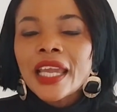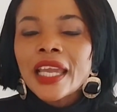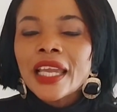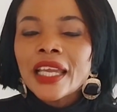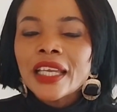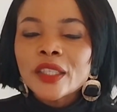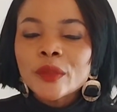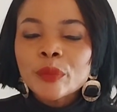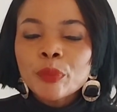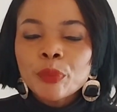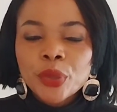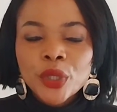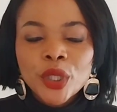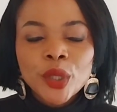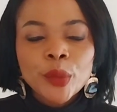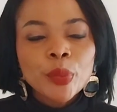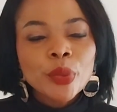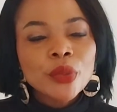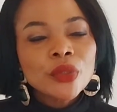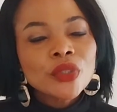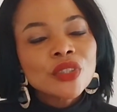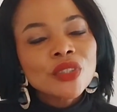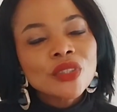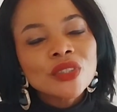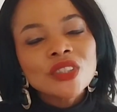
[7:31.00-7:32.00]
And
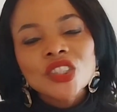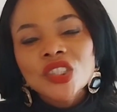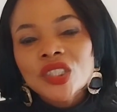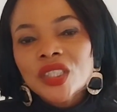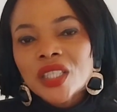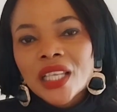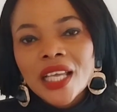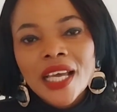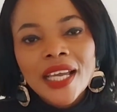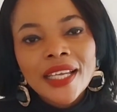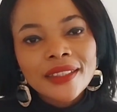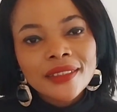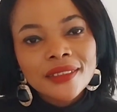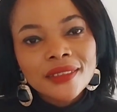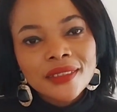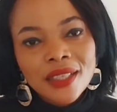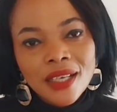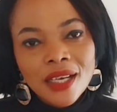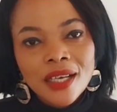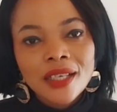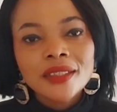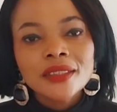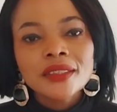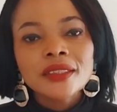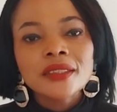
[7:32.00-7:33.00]
people don't like
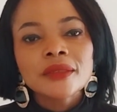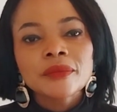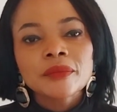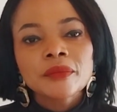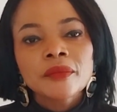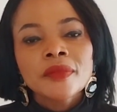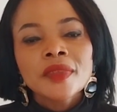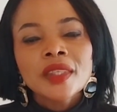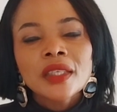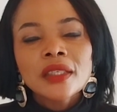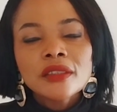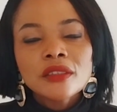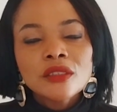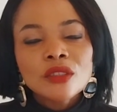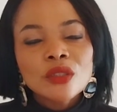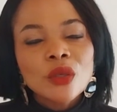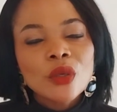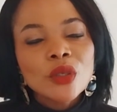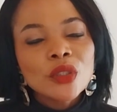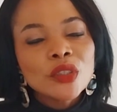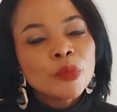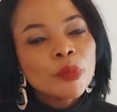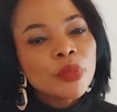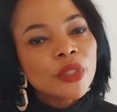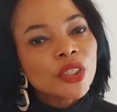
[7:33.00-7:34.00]
that.
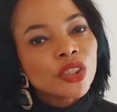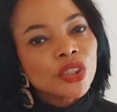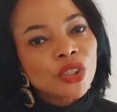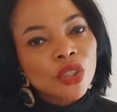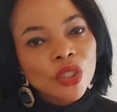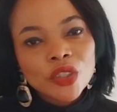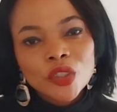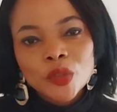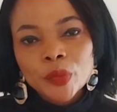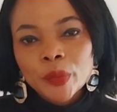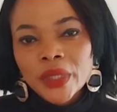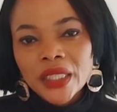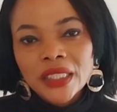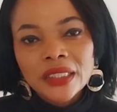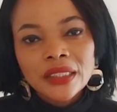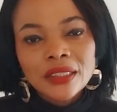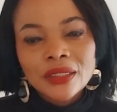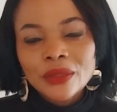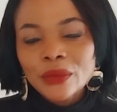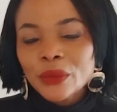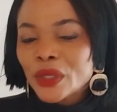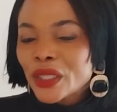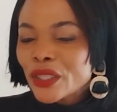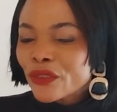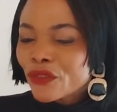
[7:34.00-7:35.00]
Don't be
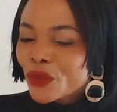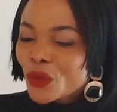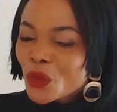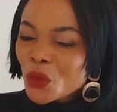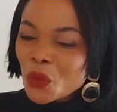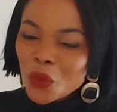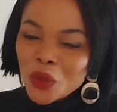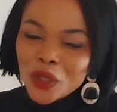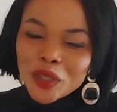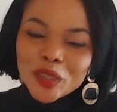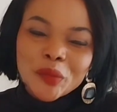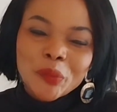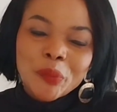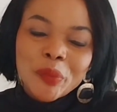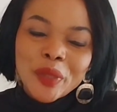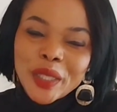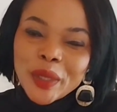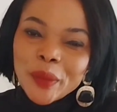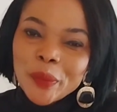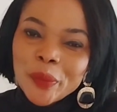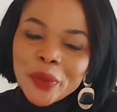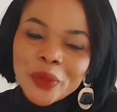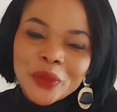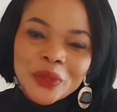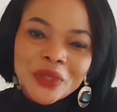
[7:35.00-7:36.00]
judgmental. If you want
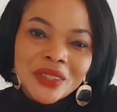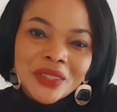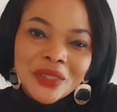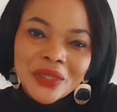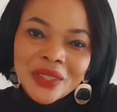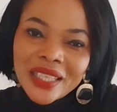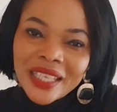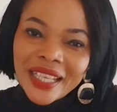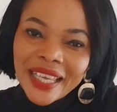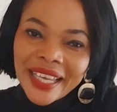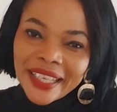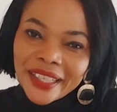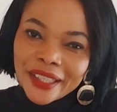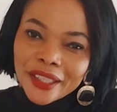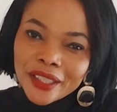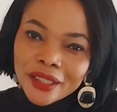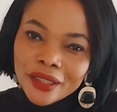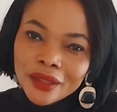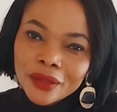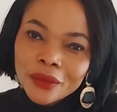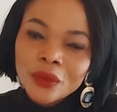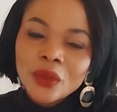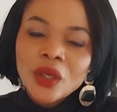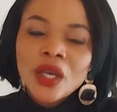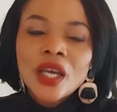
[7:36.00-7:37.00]
people to like
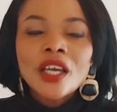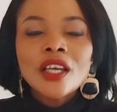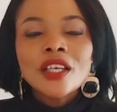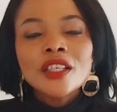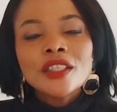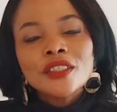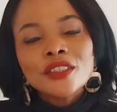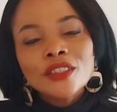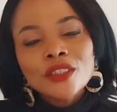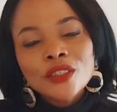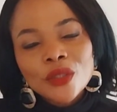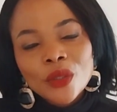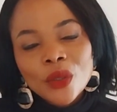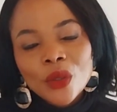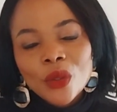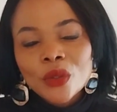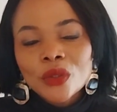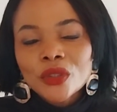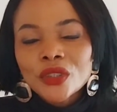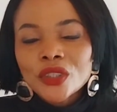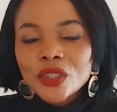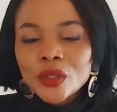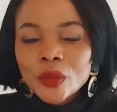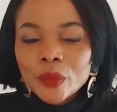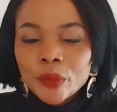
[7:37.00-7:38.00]
you,
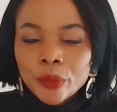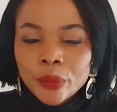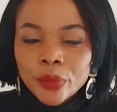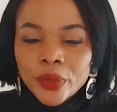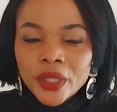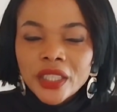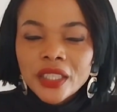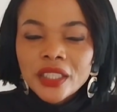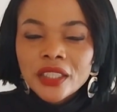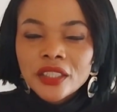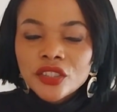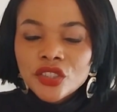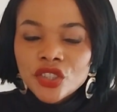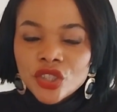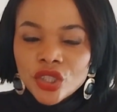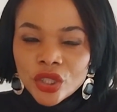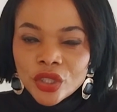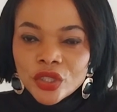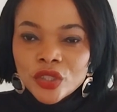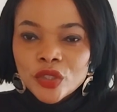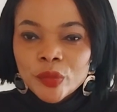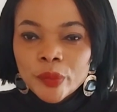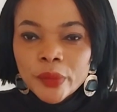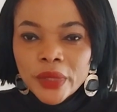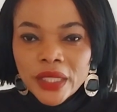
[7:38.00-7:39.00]
don't be
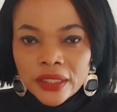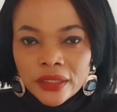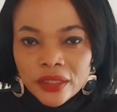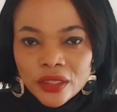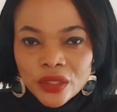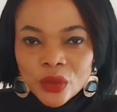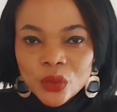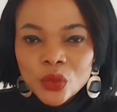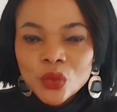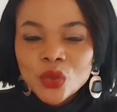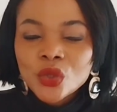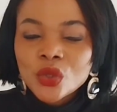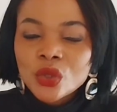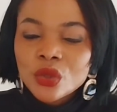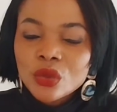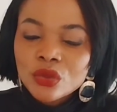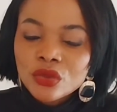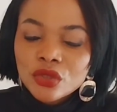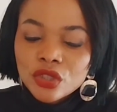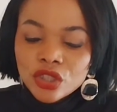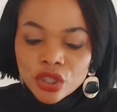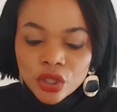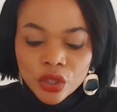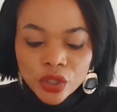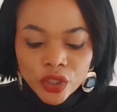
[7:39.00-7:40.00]
judgmental.
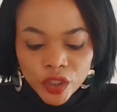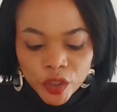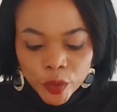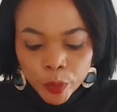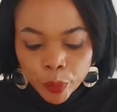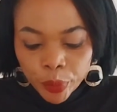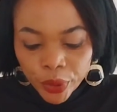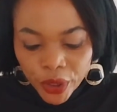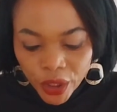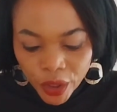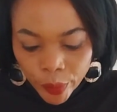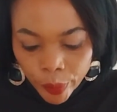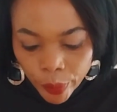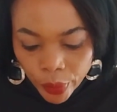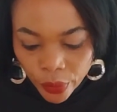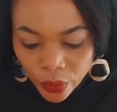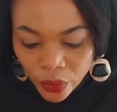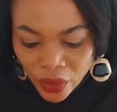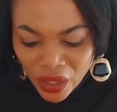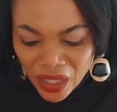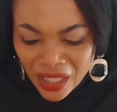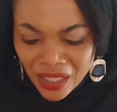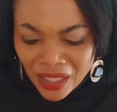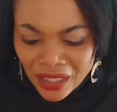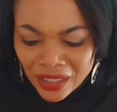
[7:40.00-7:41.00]
Don't judge
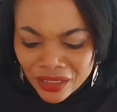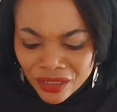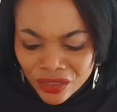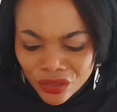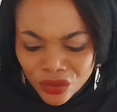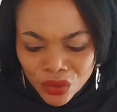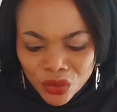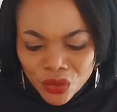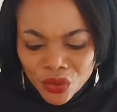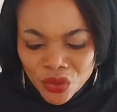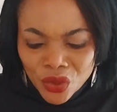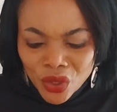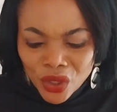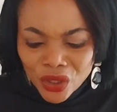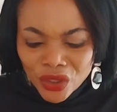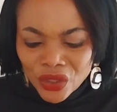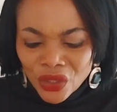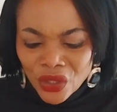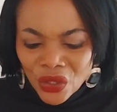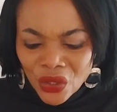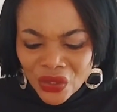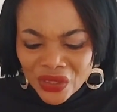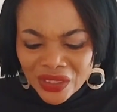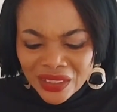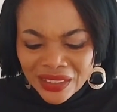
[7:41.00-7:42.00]
people. Do
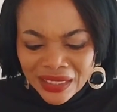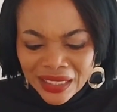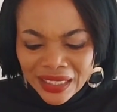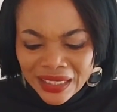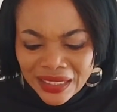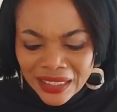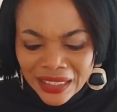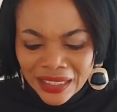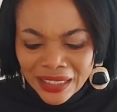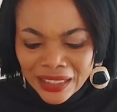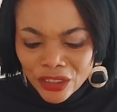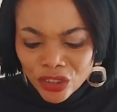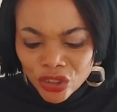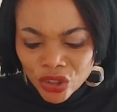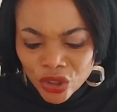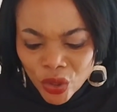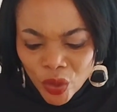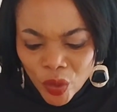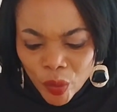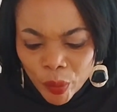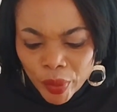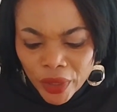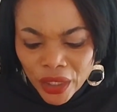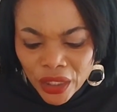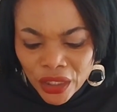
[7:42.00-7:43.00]
not constantly
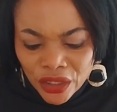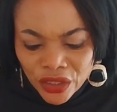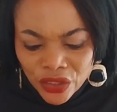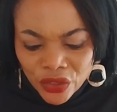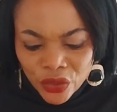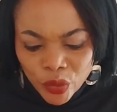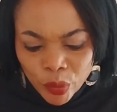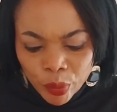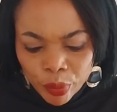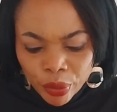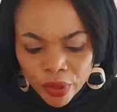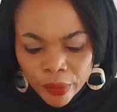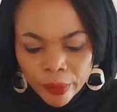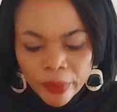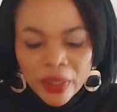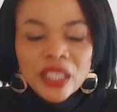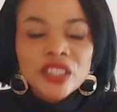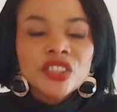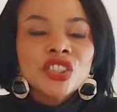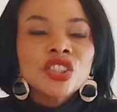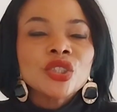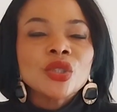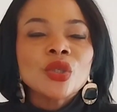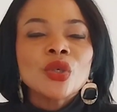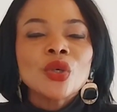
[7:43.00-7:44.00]
jump into
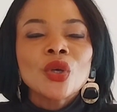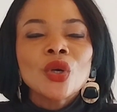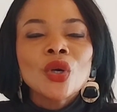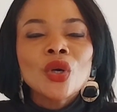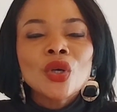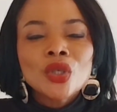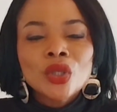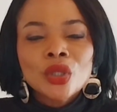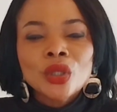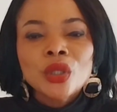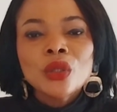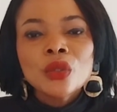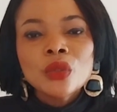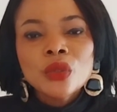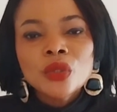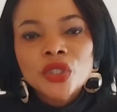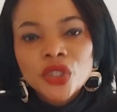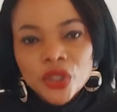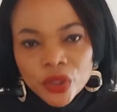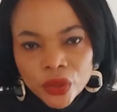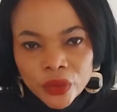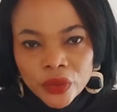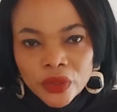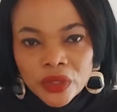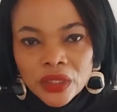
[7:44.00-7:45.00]
premature
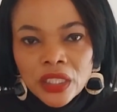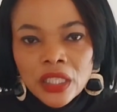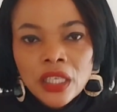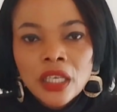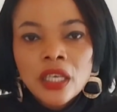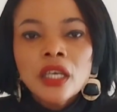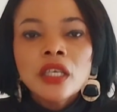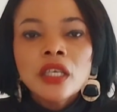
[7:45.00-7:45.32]
conclusion.